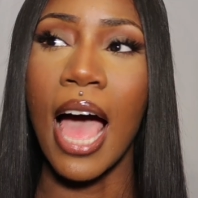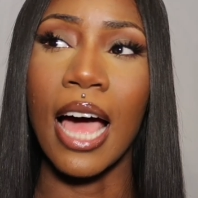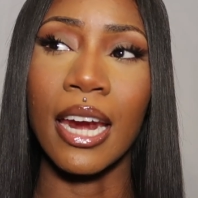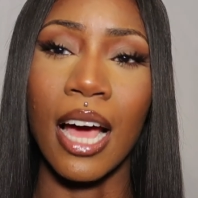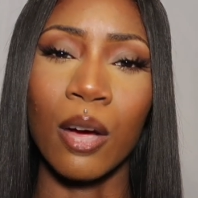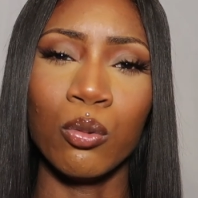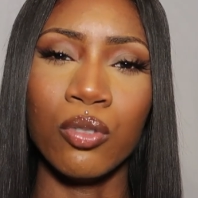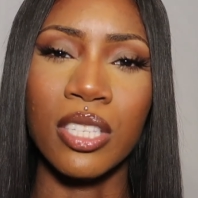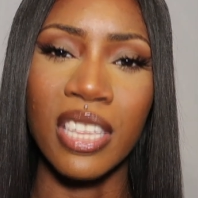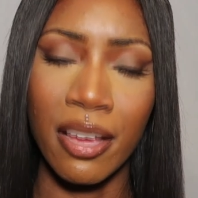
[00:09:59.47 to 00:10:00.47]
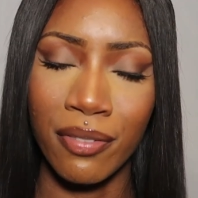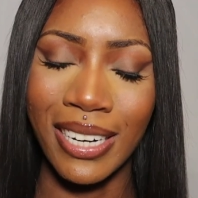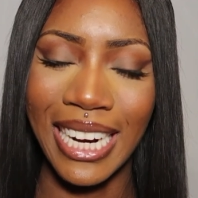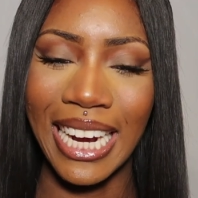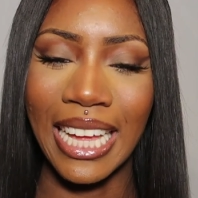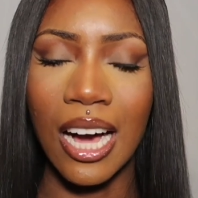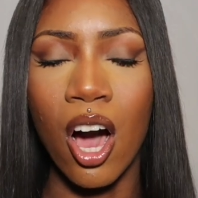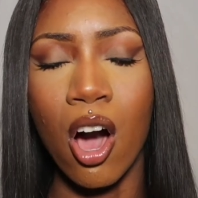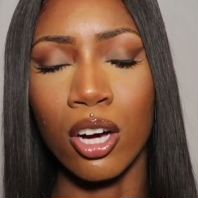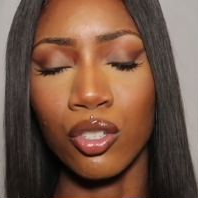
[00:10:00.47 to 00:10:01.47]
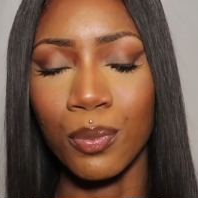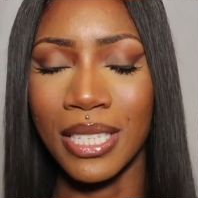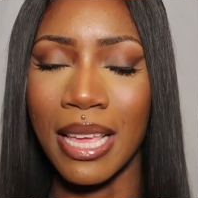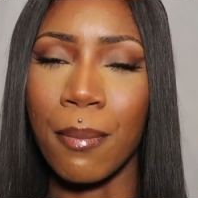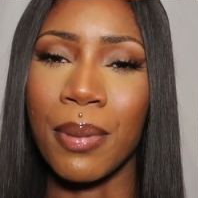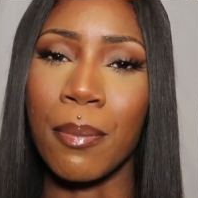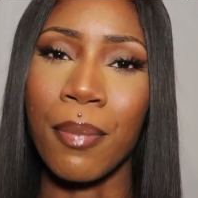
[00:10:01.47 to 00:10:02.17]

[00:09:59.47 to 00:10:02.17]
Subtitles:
and I will definitely 100% be